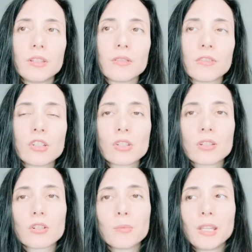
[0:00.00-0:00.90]
finishes
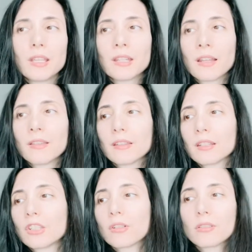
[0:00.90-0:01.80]
her meet, and then
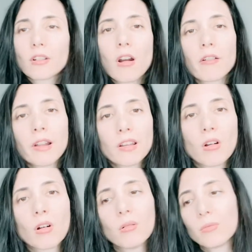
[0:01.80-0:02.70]
like you're in the car ride
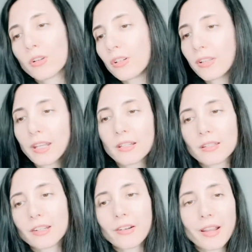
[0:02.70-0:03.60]
home, or you're getting
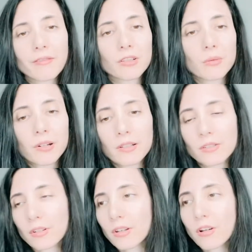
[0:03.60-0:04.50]
dinner afterwards,
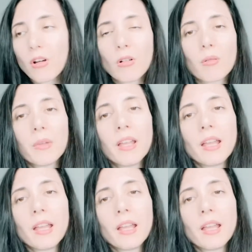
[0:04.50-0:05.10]
or you're home,